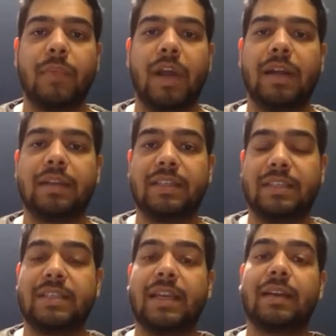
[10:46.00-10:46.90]
And
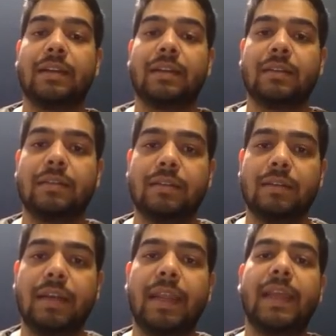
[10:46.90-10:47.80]
this can
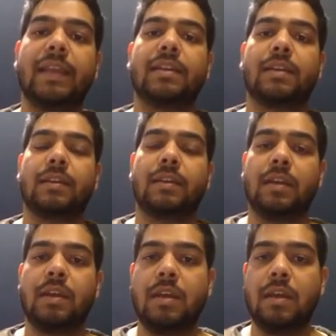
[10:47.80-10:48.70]
lead
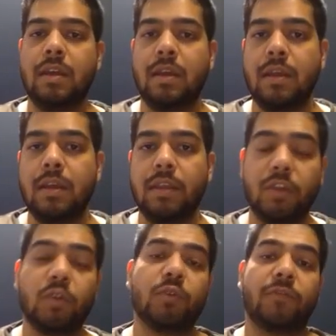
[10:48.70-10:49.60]

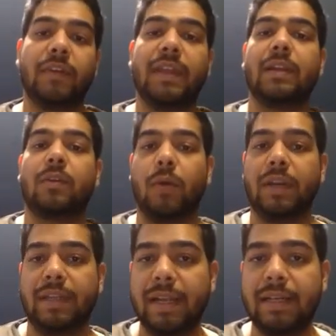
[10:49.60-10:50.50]
you to feel
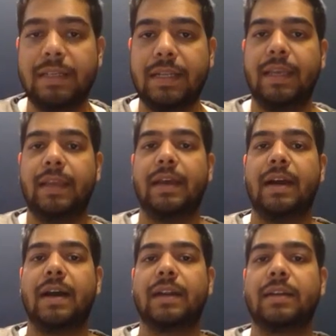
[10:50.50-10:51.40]
quite guilty
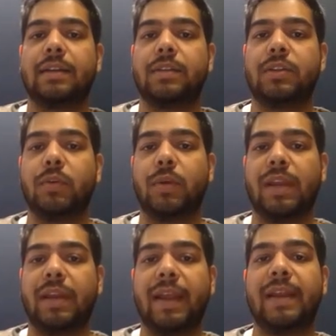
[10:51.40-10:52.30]
and you
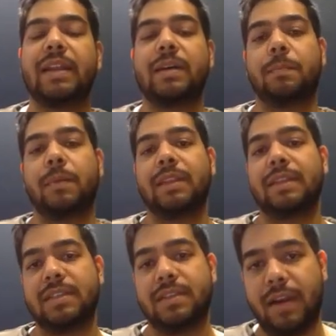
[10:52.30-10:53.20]
can end up in
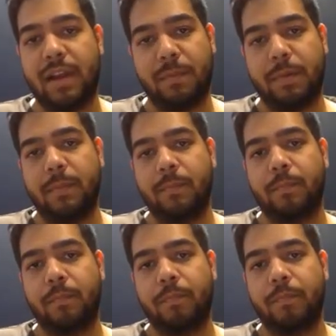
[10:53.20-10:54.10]
this trap.
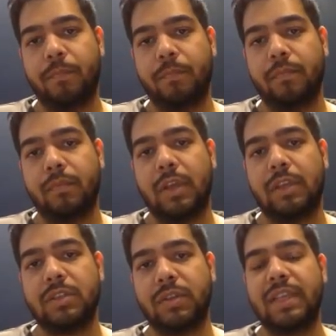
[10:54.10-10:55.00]

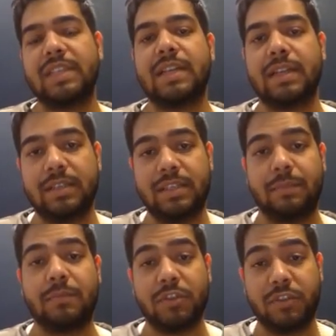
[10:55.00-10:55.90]
So these are
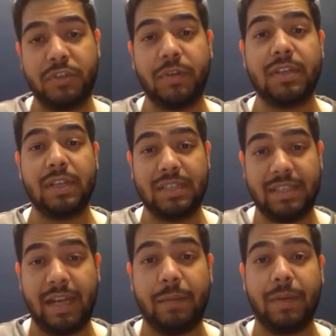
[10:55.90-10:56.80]
some should
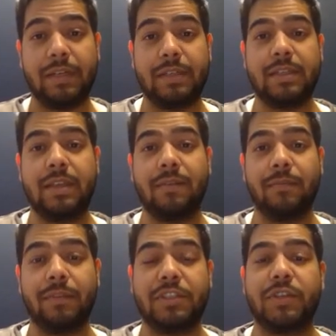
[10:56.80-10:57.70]
statements
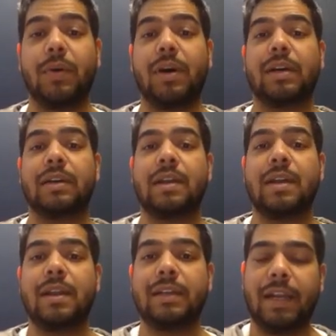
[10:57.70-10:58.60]
which you are
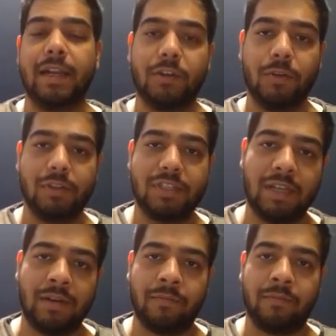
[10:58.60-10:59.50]
telling to
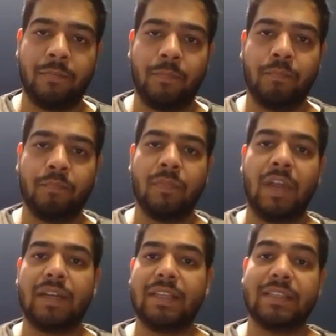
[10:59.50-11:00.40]
yourself,
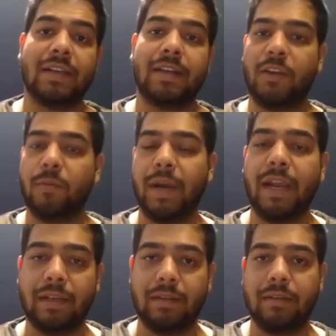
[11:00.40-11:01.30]
and these are in your mind.